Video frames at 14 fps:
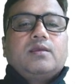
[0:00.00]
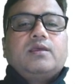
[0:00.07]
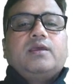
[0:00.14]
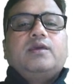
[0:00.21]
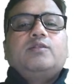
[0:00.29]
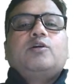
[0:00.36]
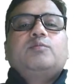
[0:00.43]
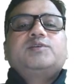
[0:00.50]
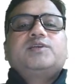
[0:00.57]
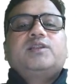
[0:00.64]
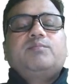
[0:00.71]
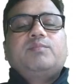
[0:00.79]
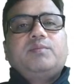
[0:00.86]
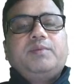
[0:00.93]
is option
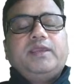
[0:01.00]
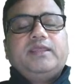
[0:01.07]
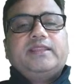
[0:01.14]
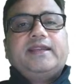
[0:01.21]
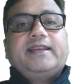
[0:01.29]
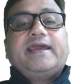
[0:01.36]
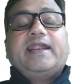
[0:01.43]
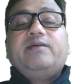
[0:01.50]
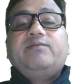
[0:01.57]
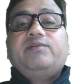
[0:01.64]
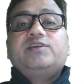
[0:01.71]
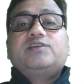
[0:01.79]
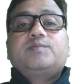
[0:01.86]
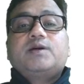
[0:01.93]
number B, that
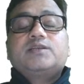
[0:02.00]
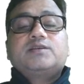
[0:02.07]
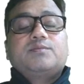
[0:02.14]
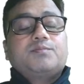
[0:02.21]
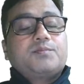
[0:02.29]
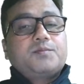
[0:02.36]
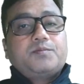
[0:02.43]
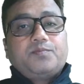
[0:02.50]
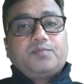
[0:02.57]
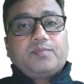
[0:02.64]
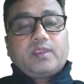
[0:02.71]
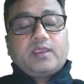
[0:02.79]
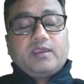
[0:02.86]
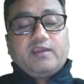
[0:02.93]
cadaveric spasm,
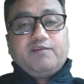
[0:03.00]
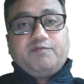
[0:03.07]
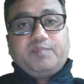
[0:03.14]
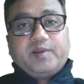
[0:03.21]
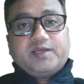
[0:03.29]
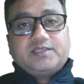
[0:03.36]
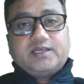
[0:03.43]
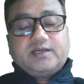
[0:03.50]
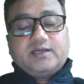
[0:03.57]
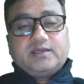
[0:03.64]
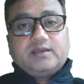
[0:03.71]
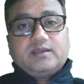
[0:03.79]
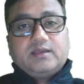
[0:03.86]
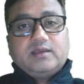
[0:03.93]
if present,
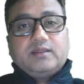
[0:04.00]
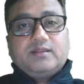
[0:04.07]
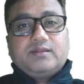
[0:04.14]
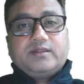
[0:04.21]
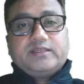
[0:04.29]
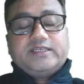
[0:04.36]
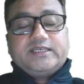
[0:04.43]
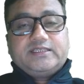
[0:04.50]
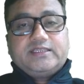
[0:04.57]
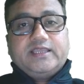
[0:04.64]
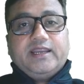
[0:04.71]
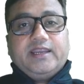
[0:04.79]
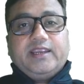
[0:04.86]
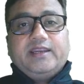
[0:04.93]
suggests
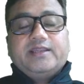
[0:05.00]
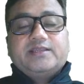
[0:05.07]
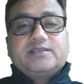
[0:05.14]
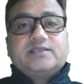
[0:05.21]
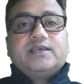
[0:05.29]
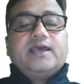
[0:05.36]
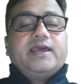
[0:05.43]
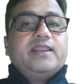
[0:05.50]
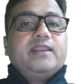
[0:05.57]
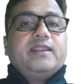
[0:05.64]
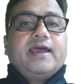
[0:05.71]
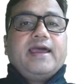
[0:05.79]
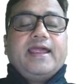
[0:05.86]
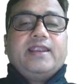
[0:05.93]
that it is an
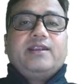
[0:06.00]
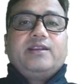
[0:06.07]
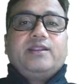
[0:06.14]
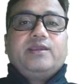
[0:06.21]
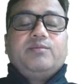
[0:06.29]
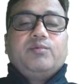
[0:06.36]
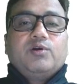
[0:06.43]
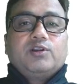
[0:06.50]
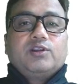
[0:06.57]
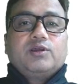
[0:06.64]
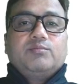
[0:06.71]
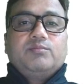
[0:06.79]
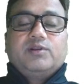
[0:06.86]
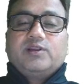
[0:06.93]

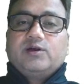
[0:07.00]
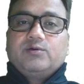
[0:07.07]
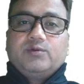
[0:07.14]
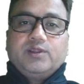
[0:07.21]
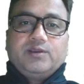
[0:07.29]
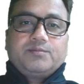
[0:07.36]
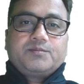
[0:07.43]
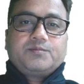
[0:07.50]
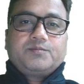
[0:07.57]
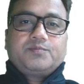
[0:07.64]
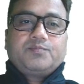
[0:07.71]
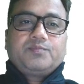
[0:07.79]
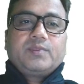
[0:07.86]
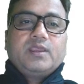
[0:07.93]
ante-mortem drowning.
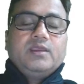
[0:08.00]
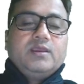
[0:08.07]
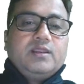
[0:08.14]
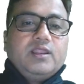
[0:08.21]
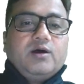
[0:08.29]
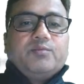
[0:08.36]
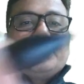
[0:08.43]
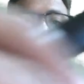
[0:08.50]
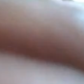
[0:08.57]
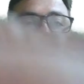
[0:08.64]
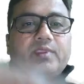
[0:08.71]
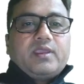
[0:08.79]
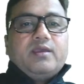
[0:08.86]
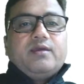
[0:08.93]
Now,
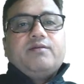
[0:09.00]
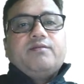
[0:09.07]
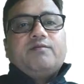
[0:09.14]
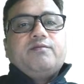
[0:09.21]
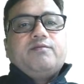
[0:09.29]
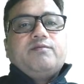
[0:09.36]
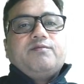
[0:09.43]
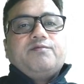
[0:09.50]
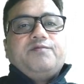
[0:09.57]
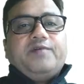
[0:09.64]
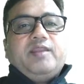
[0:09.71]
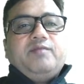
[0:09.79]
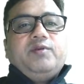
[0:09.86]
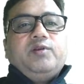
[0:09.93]

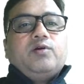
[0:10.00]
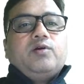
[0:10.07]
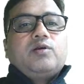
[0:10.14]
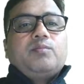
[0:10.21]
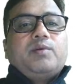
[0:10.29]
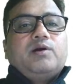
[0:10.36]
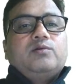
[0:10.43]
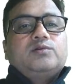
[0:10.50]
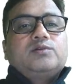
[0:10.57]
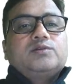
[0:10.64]
when we talk about